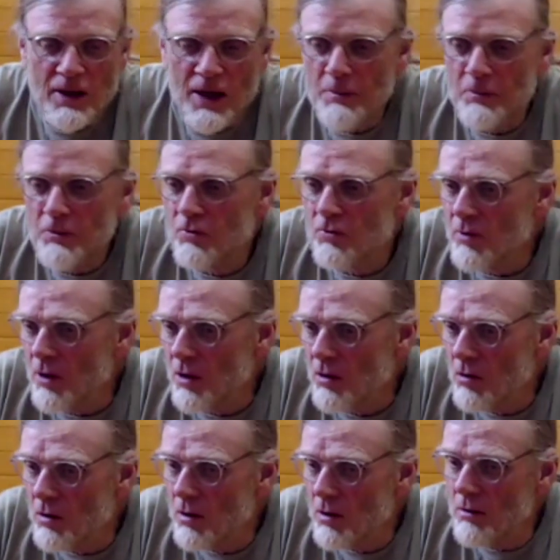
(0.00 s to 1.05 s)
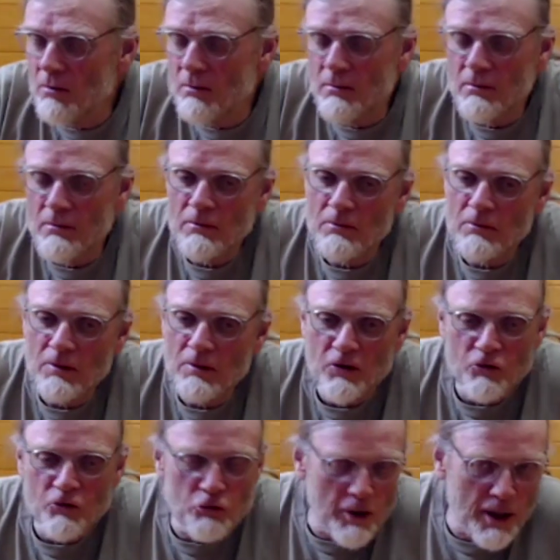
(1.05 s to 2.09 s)
tapes that could
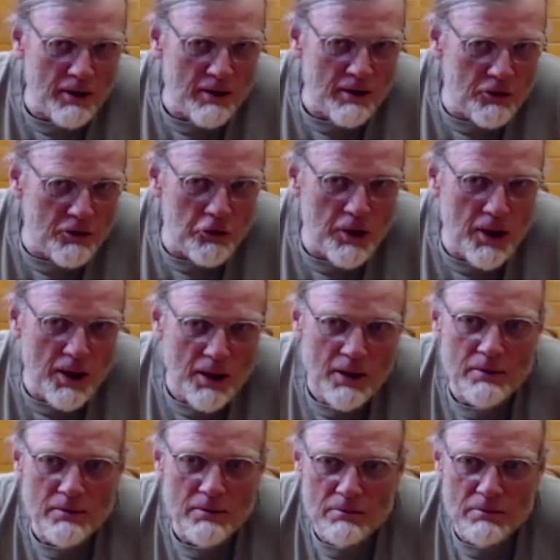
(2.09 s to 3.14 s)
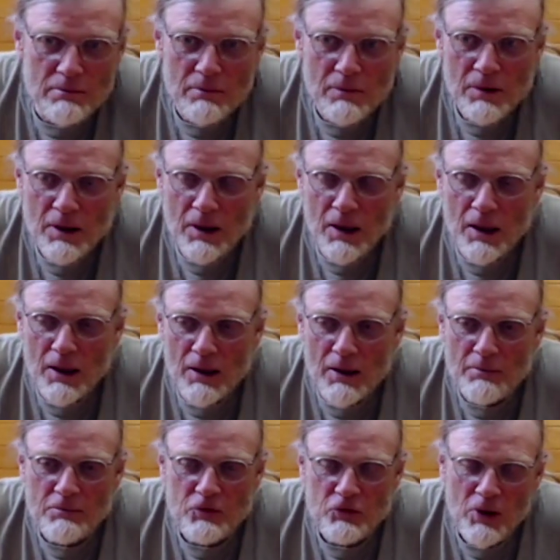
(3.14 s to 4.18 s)
constrict the tree.
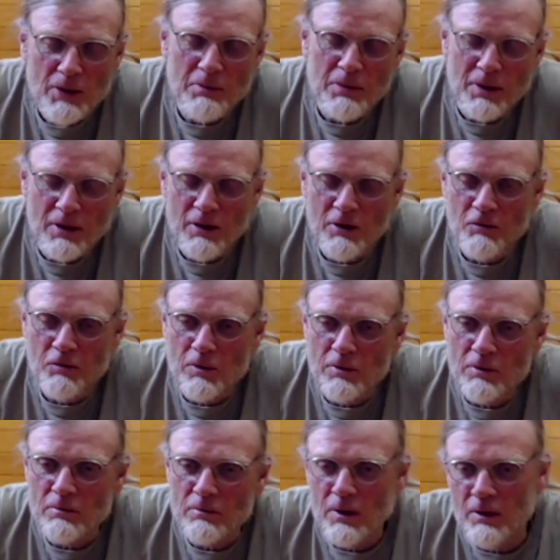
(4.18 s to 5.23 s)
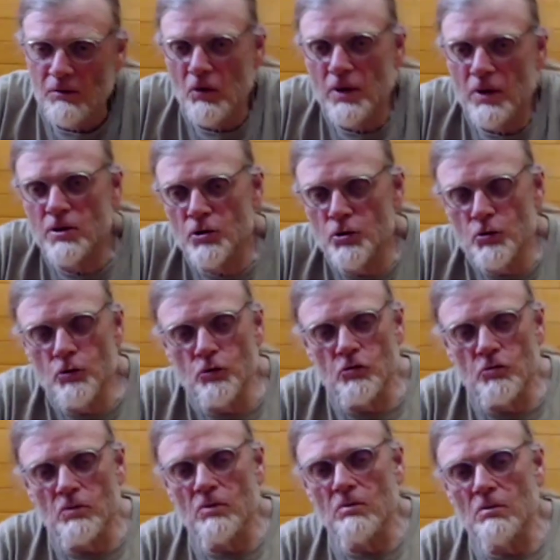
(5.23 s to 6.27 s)
So I'd be careful of what you
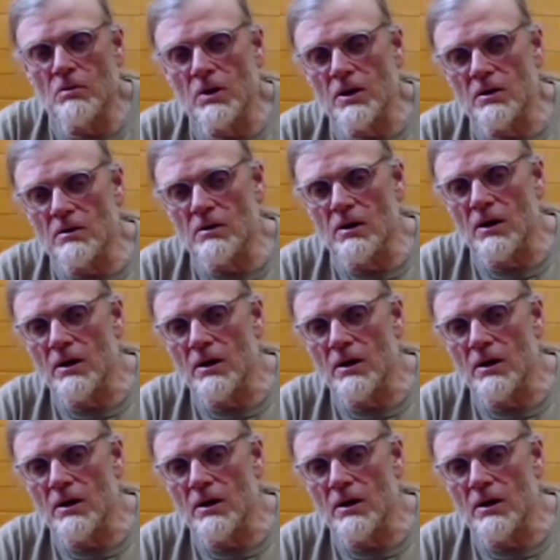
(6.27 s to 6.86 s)
use, but